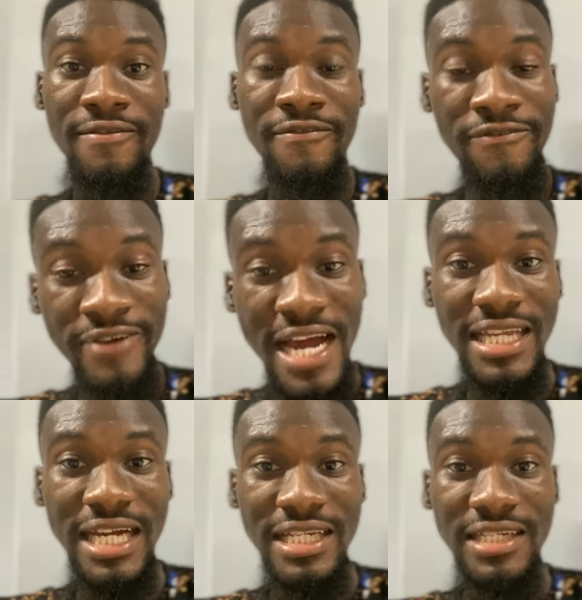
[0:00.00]

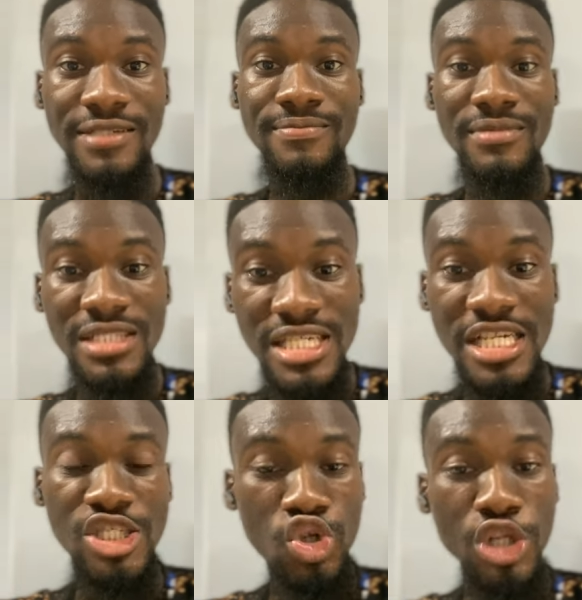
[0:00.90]
Finally,
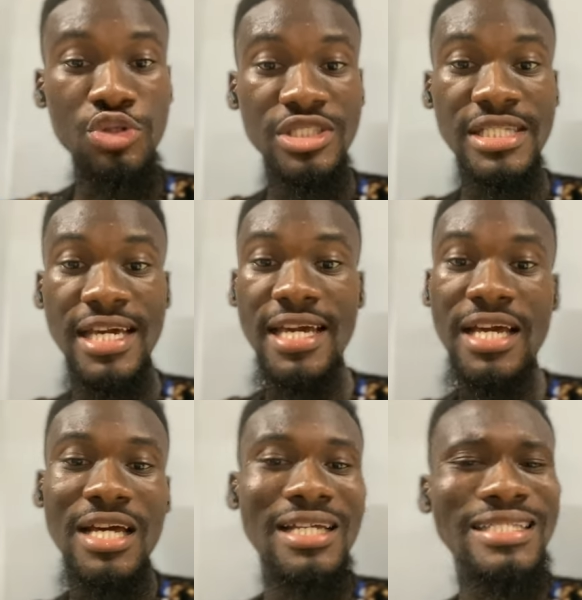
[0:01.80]
he's going to
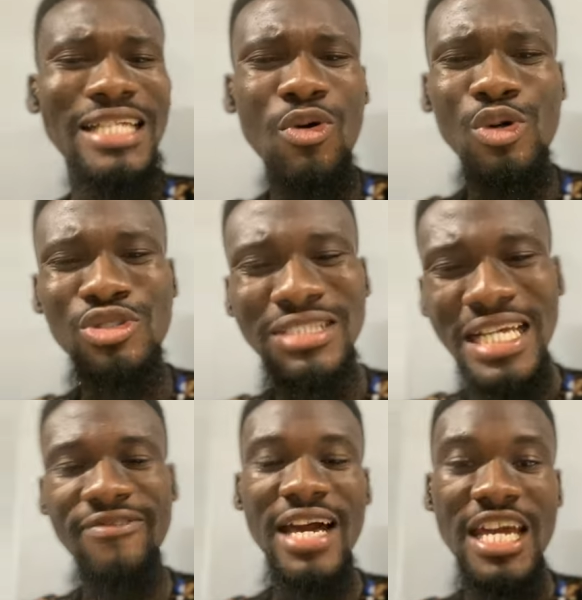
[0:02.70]
stay. There was
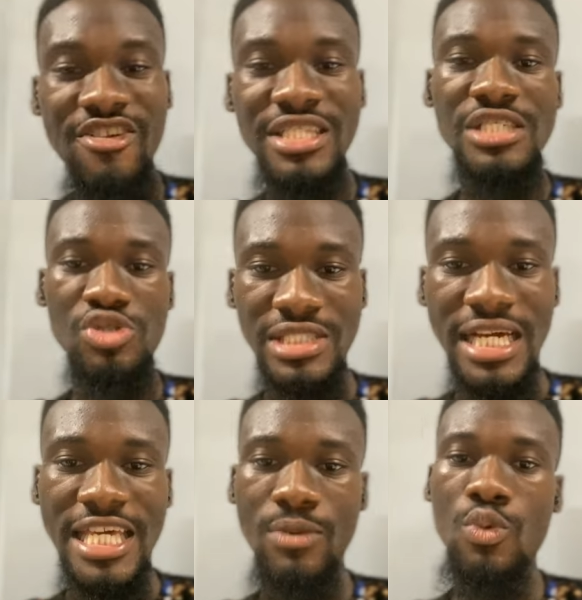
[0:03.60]
never a reason to
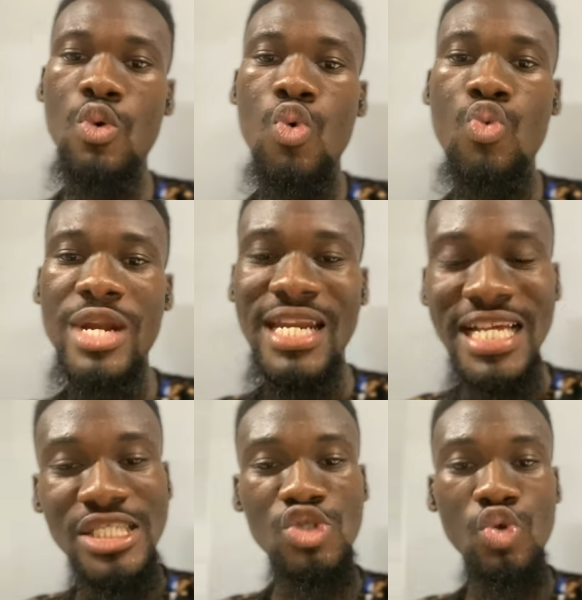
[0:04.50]
sack him. We
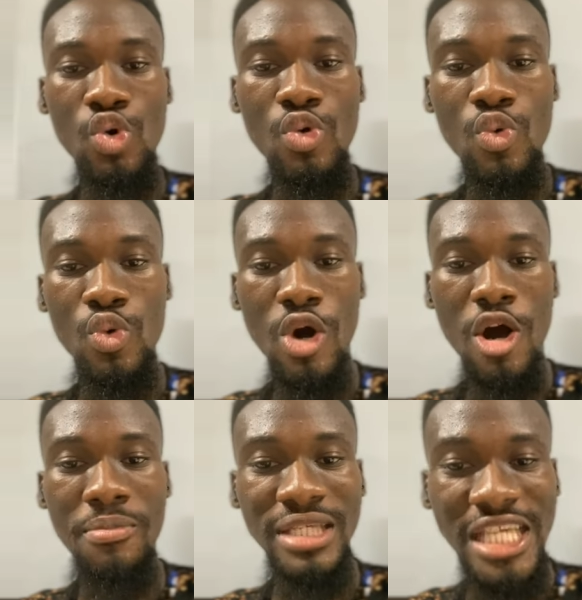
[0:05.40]
need
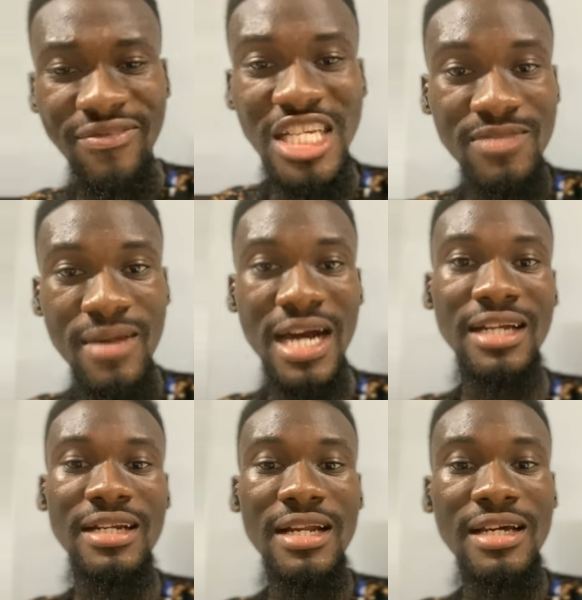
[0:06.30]
to give this
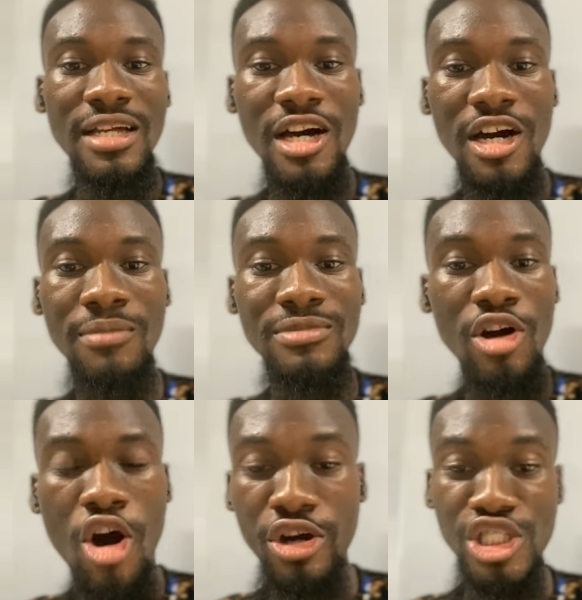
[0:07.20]
man
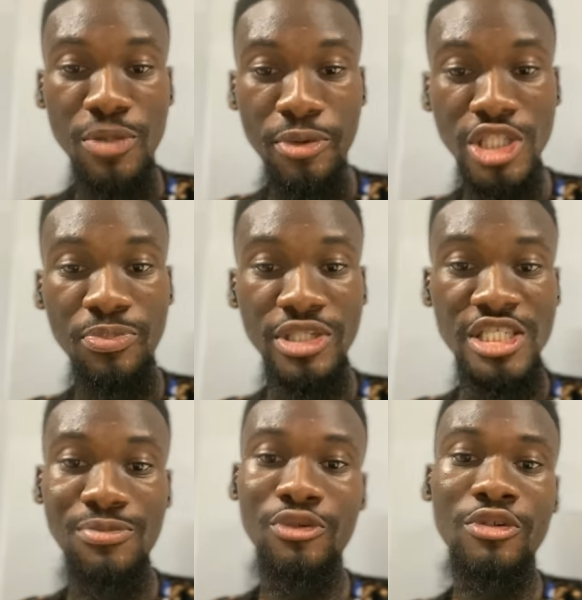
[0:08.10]
all the support
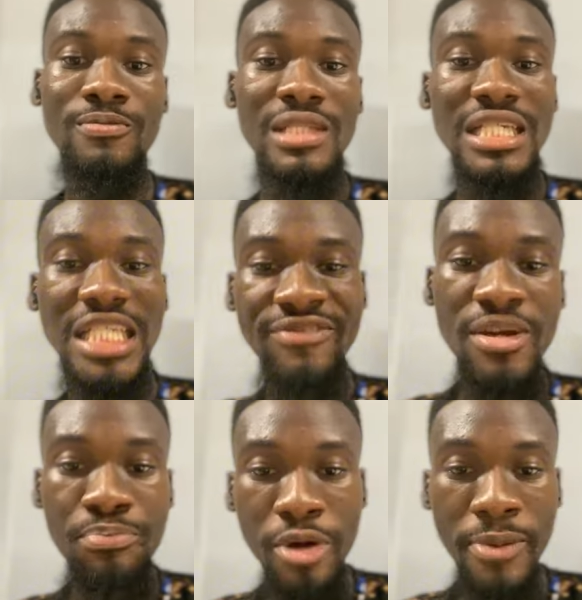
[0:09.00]
possible, give
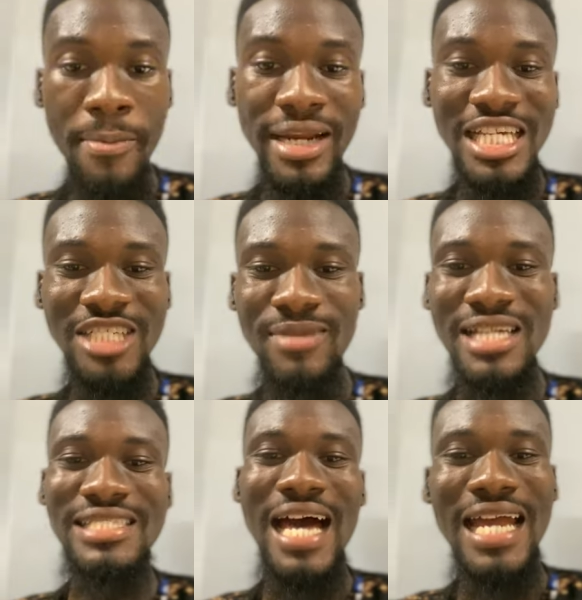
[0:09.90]
him proper
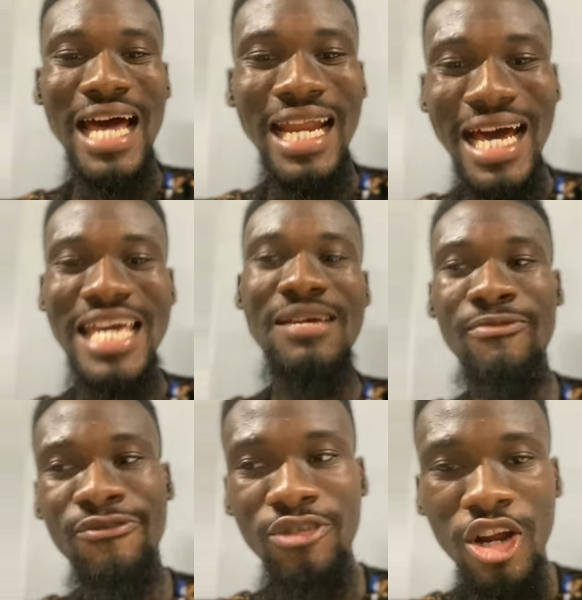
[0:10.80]
management, and allow him
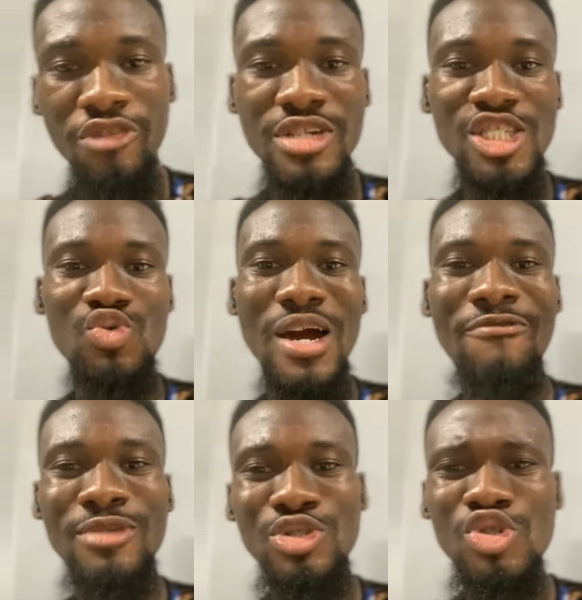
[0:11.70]
flourish. We
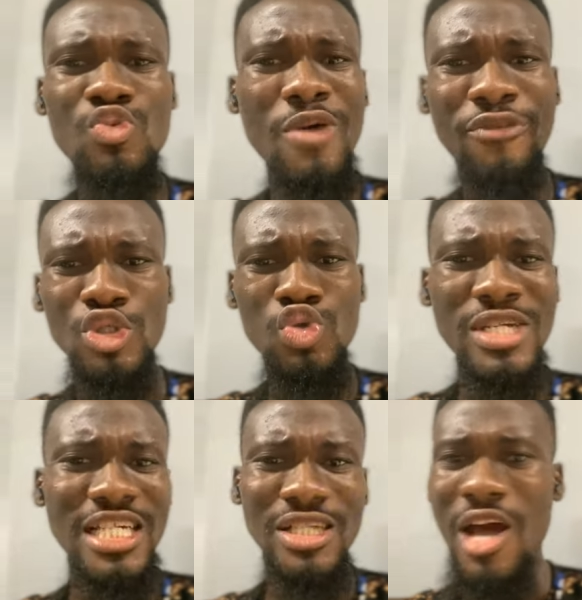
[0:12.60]
have been doing well for 2
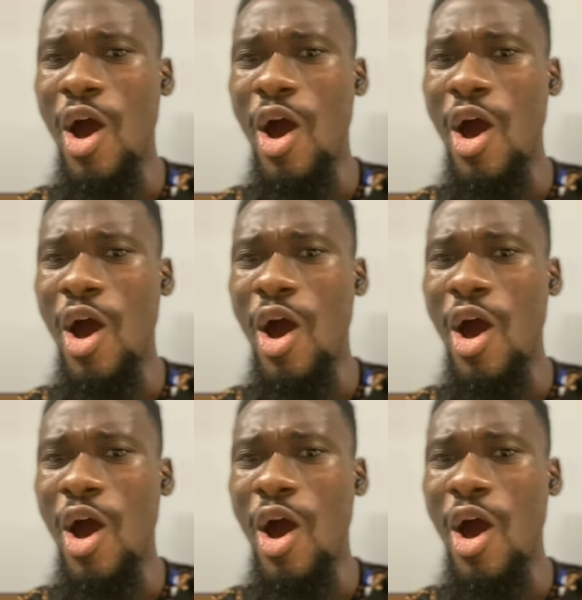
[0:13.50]
years.